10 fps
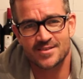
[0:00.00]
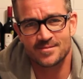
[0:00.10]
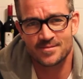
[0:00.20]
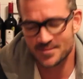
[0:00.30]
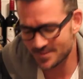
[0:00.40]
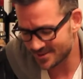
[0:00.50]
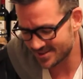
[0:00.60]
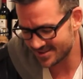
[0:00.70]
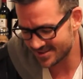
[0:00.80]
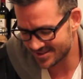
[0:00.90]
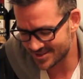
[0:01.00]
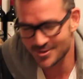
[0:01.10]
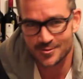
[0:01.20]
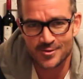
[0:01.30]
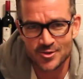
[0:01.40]
some
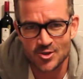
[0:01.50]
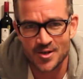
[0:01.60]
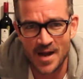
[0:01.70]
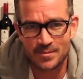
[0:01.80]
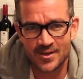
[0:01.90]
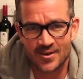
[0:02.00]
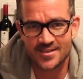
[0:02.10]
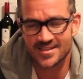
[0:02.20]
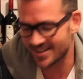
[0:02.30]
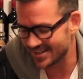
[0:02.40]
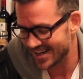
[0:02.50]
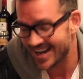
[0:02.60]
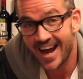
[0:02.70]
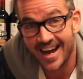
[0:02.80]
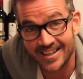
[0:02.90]
sort of stewed apricots
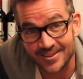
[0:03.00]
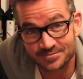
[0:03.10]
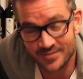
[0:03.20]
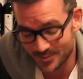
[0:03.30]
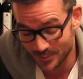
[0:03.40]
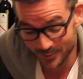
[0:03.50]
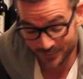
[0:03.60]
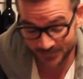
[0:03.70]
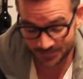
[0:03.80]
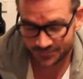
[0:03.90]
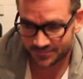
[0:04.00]
and honey. It's beautiful.